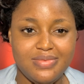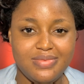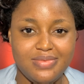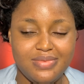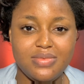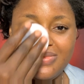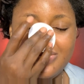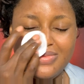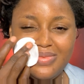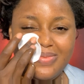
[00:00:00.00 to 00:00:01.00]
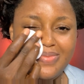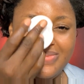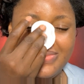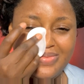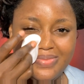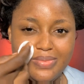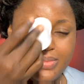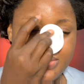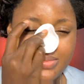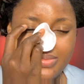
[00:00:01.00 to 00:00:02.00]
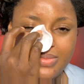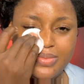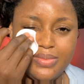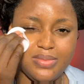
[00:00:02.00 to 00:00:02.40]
I carve it all the way thin.